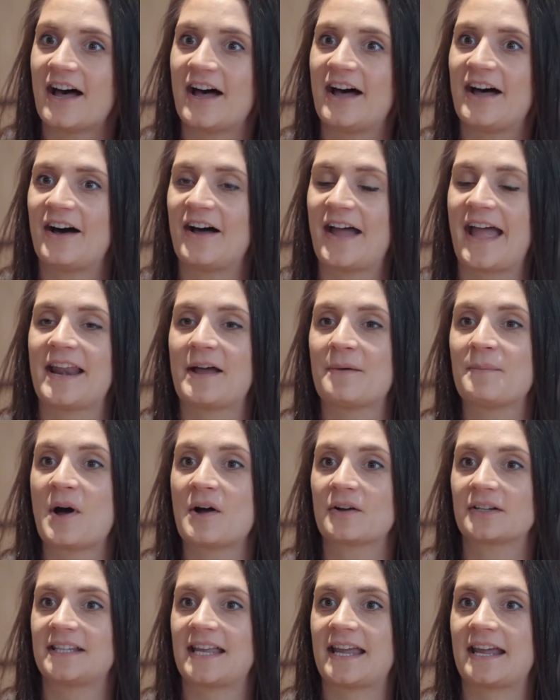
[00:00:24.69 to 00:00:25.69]
I head up
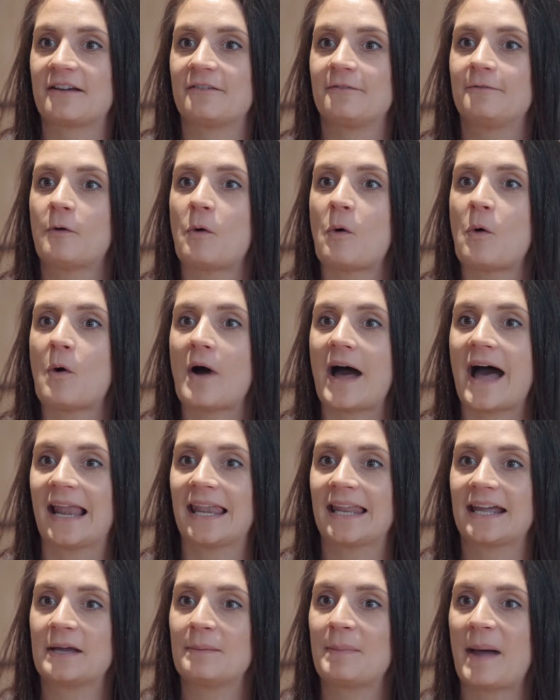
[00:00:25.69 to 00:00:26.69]
marketing for
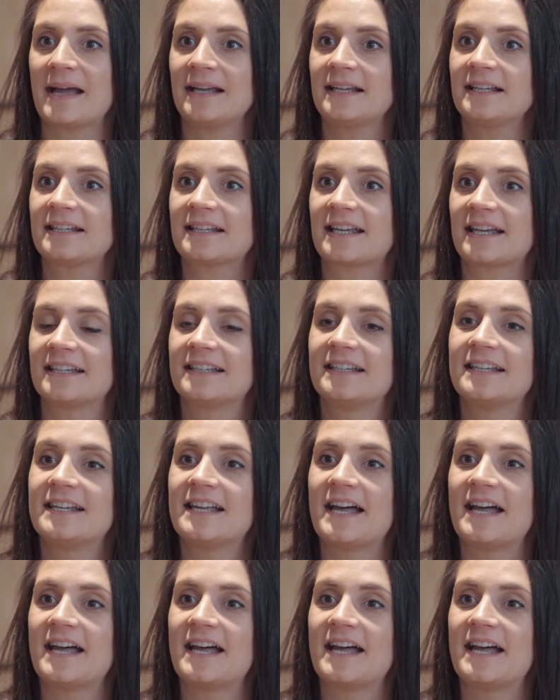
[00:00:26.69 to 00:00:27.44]
Allica Bank.